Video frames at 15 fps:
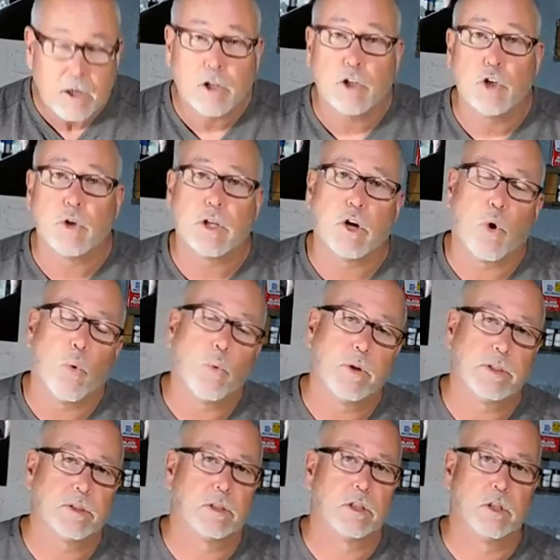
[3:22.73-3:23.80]
you can
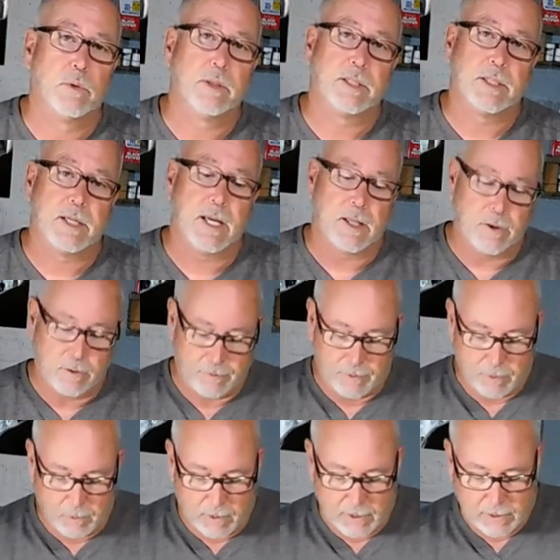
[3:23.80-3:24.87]
always glue it together if
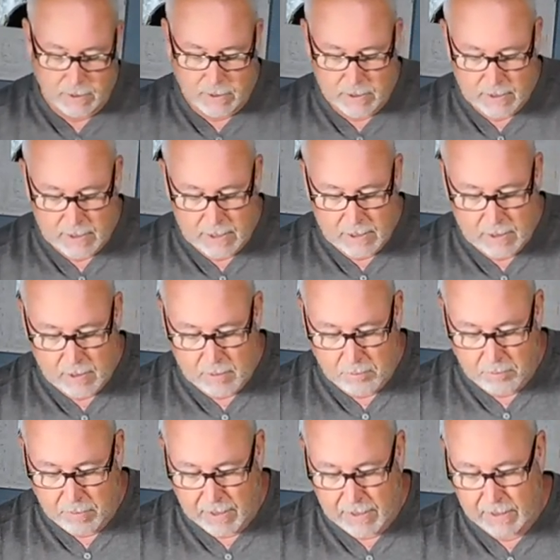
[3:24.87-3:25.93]
you want
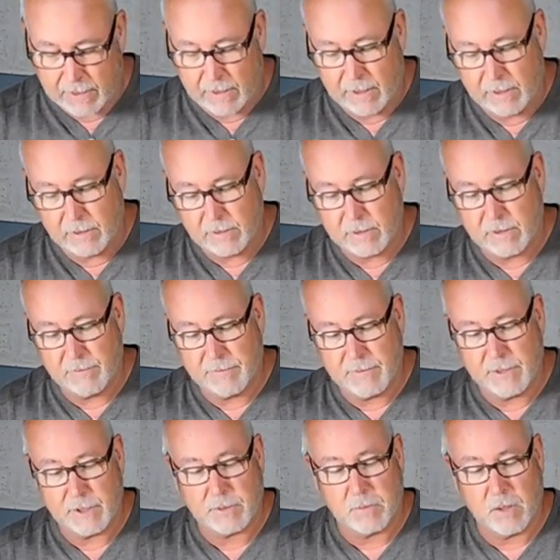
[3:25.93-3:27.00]
but here's the
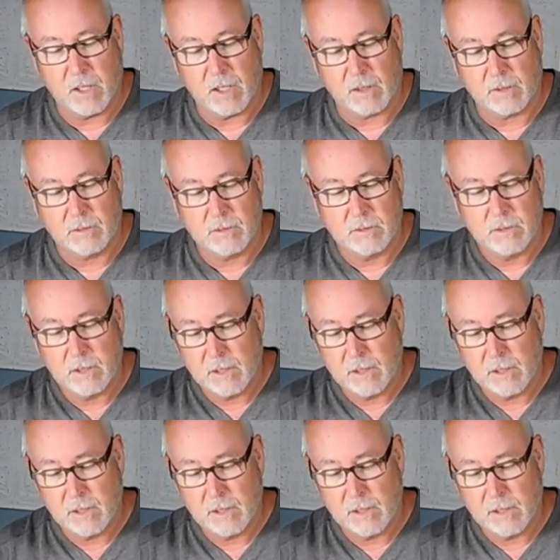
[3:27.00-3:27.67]
finished model